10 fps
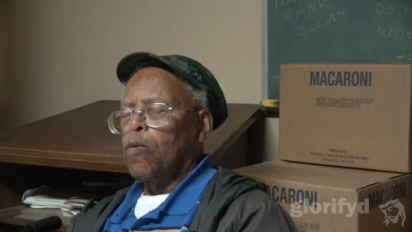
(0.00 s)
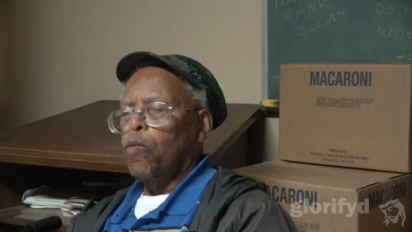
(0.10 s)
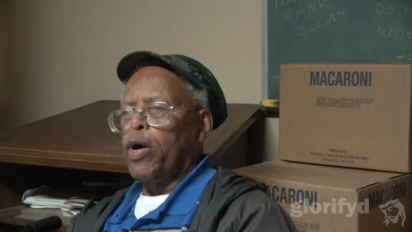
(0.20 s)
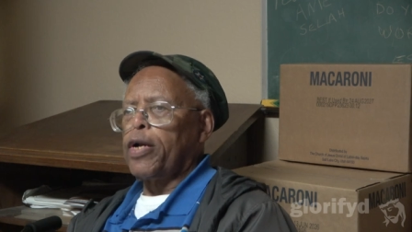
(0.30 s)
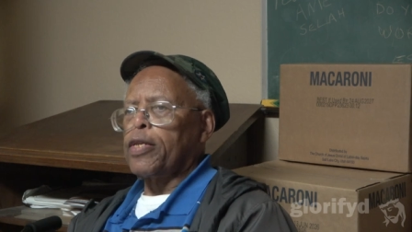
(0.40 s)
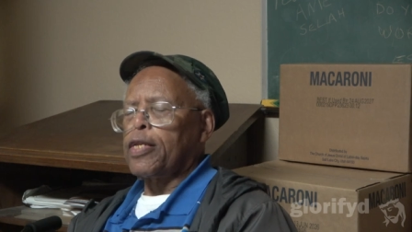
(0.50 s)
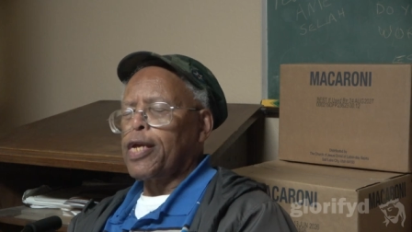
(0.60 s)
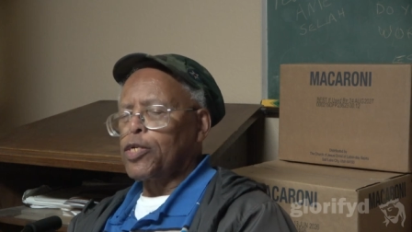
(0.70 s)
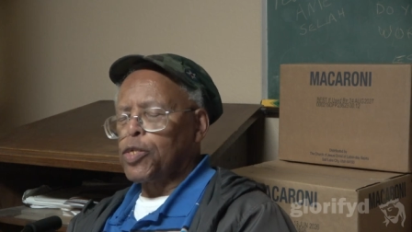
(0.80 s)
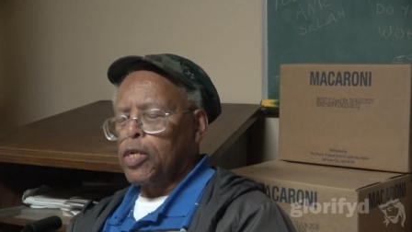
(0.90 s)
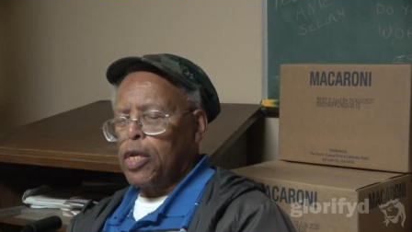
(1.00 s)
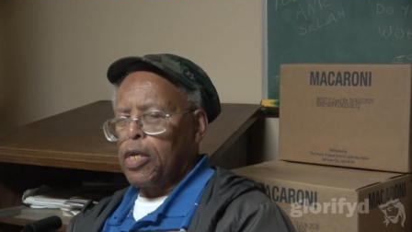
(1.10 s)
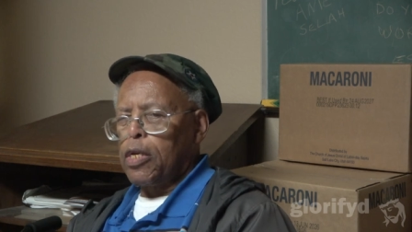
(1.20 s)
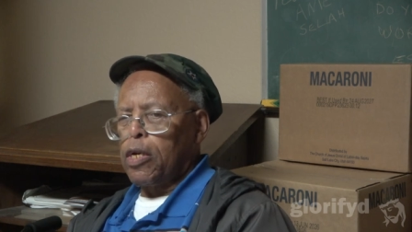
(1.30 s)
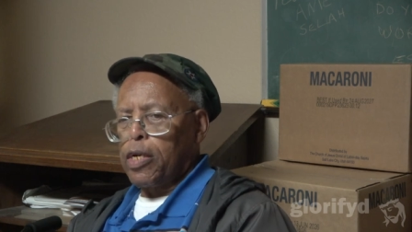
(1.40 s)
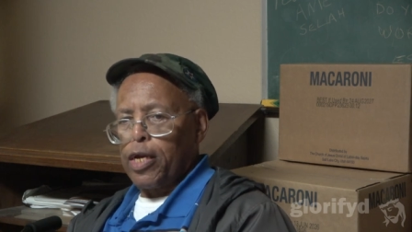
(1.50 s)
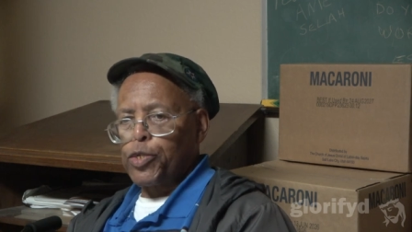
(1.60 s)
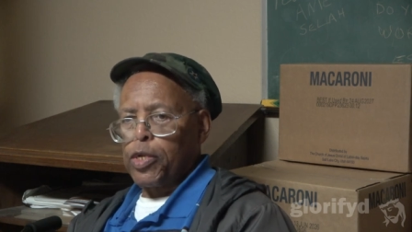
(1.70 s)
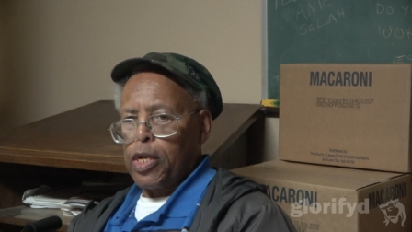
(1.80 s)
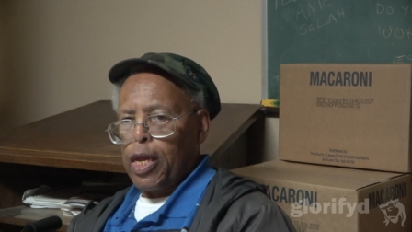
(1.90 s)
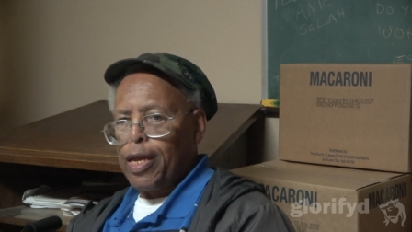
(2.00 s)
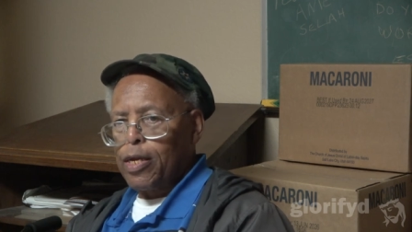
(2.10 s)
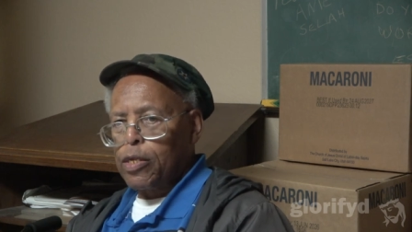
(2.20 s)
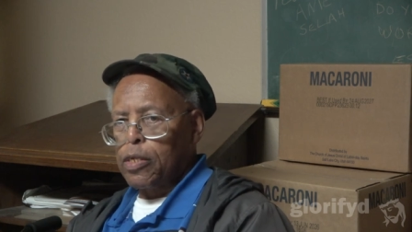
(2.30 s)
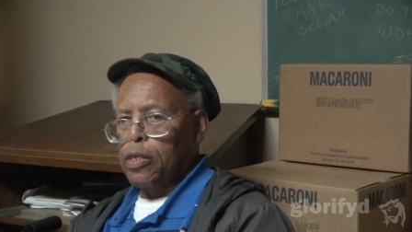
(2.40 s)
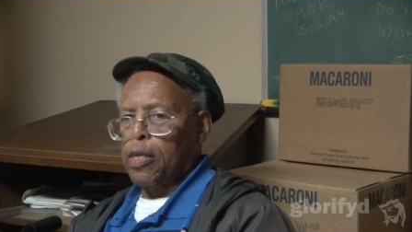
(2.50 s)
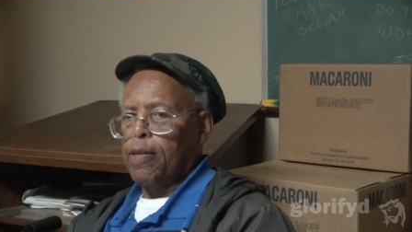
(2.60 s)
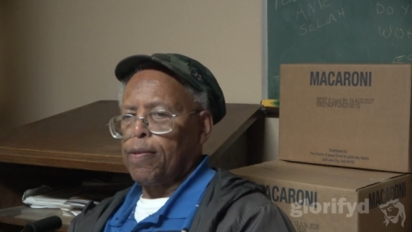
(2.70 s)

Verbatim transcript: what the destiny your destiny is